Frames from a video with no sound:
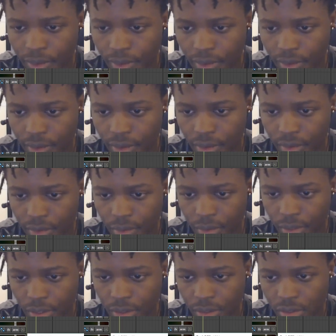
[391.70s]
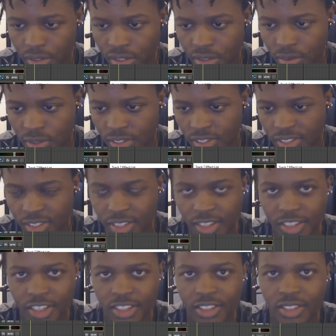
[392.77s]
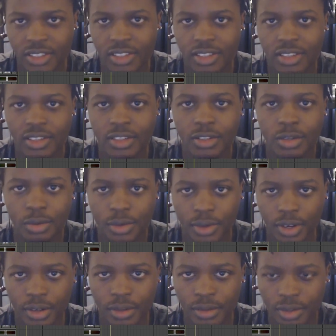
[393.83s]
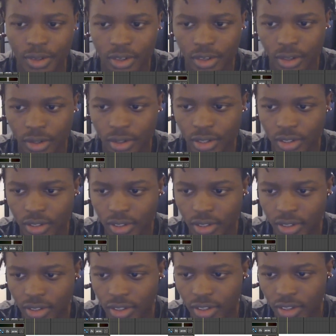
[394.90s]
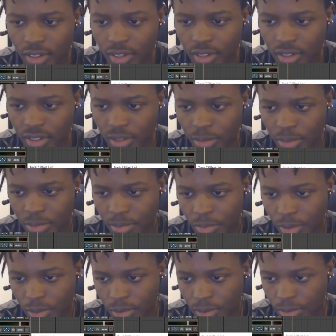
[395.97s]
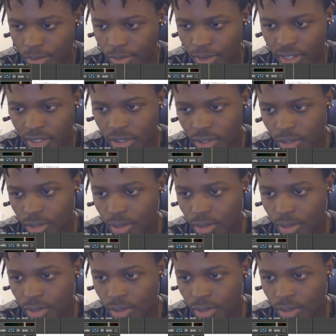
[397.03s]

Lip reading: Yeah, we can use this one since I just showed you how to download it. It's gonna be more faster.